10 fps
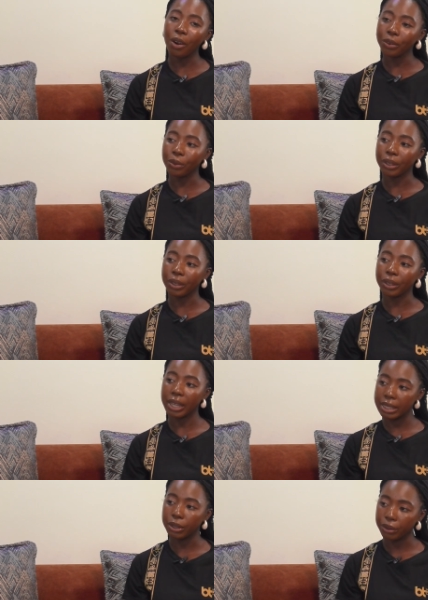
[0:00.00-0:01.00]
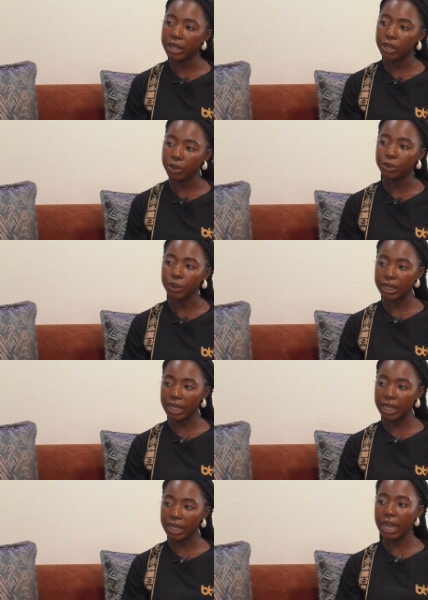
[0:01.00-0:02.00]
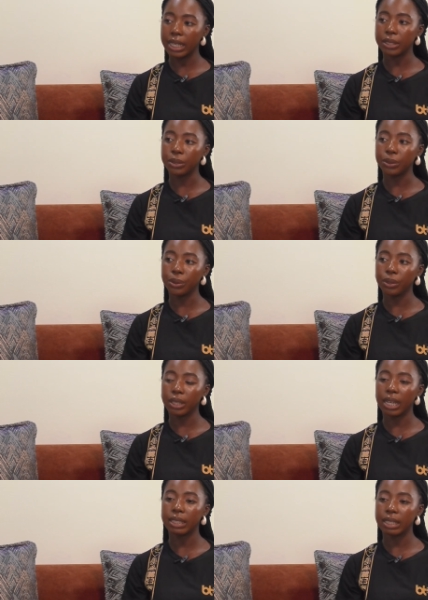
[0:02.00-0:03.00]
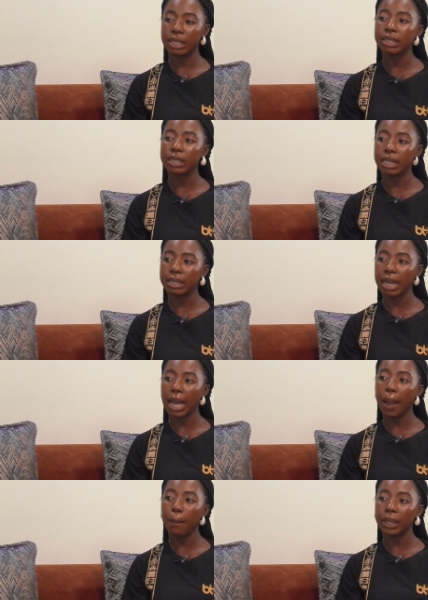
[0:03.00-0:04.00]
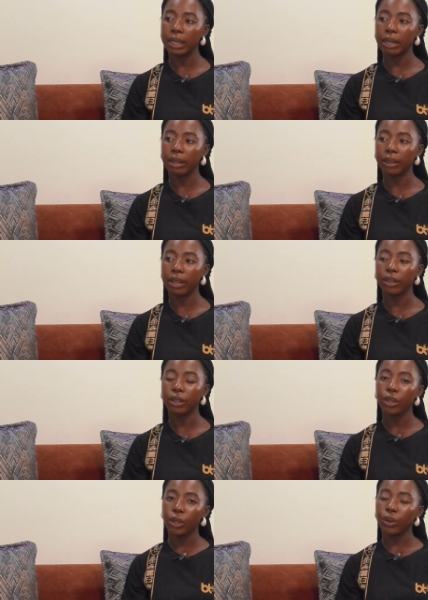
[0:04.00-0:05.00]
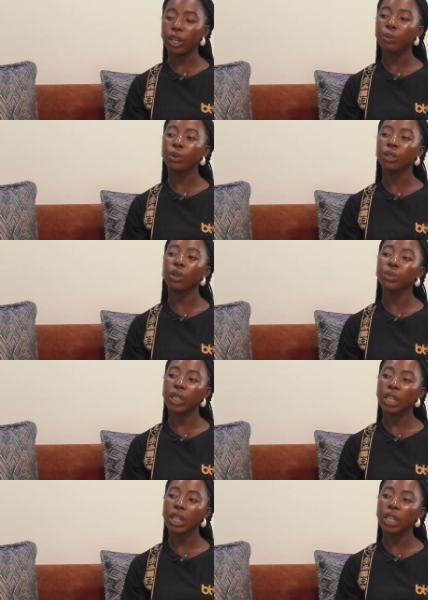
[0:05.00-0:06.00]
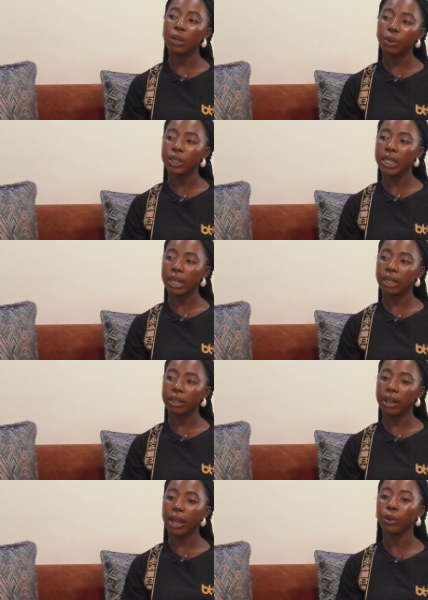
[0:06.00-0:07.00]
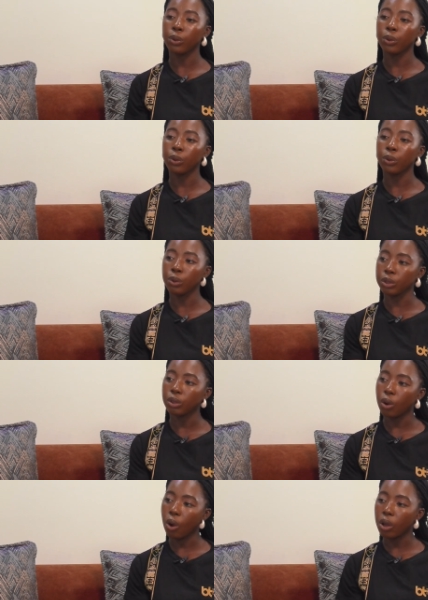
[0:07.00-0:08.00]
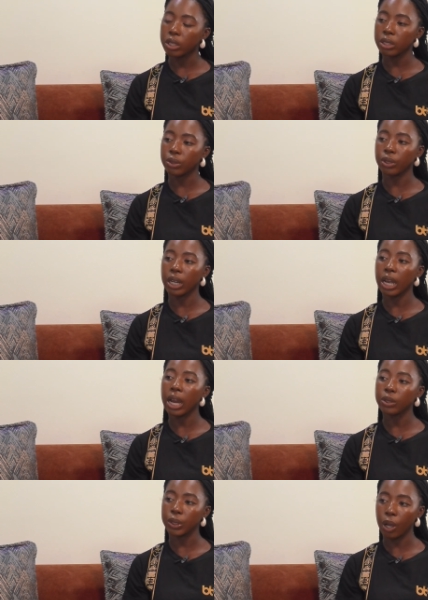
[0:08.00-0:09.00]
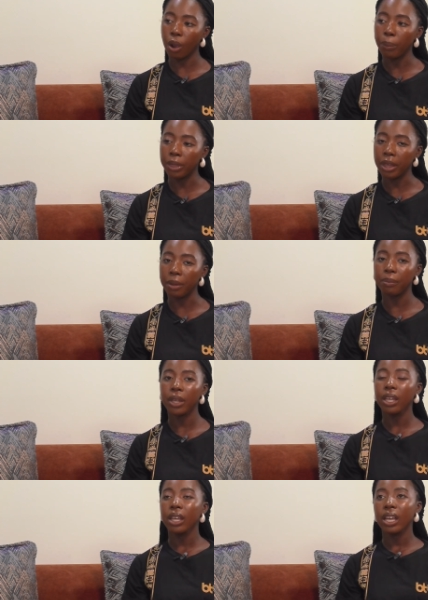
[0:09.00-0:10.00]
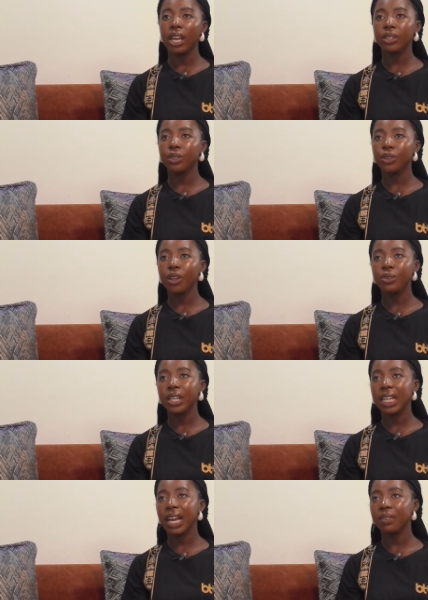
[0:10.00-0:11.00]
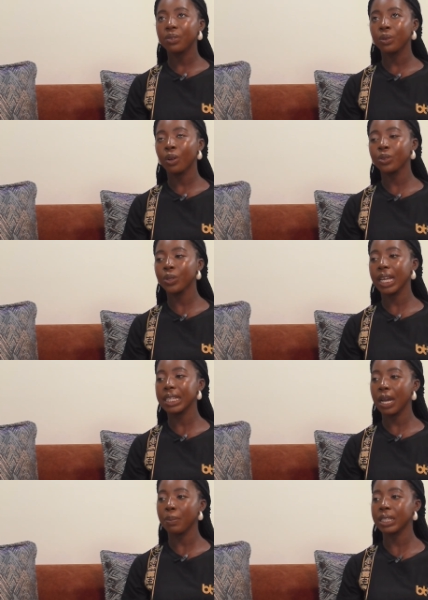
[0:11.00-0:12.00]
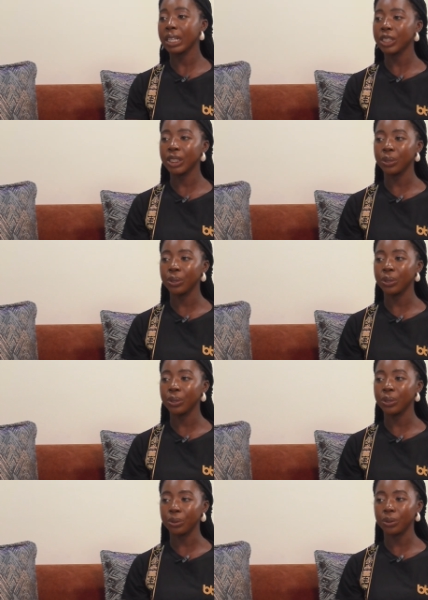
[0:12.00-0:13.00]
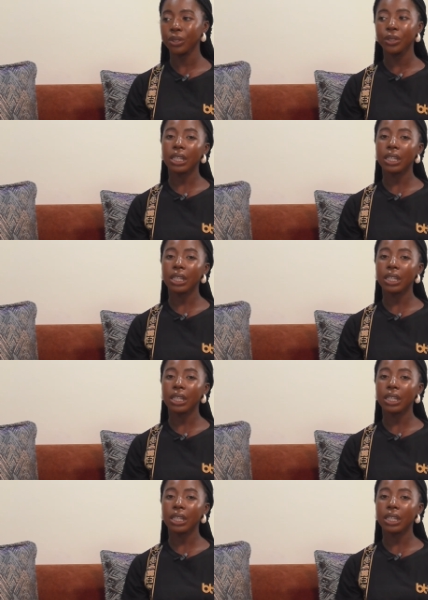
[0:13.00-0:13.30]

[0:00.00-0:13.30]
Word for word: more you get ingrained in your society, you know that these things are happening yes. and then you're able you're also able to take like good courses on how to help them and you don't really have to also get up as an NGO.